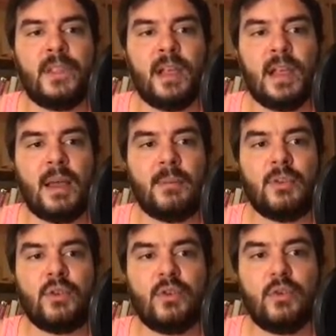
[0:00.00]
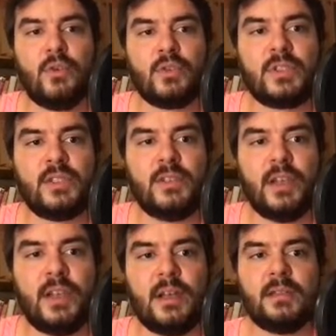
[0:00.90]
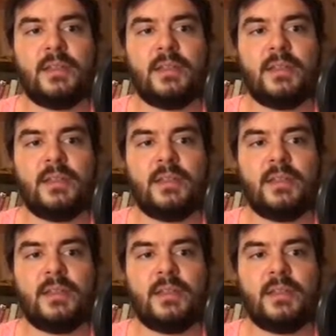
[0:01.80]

Um, you use the,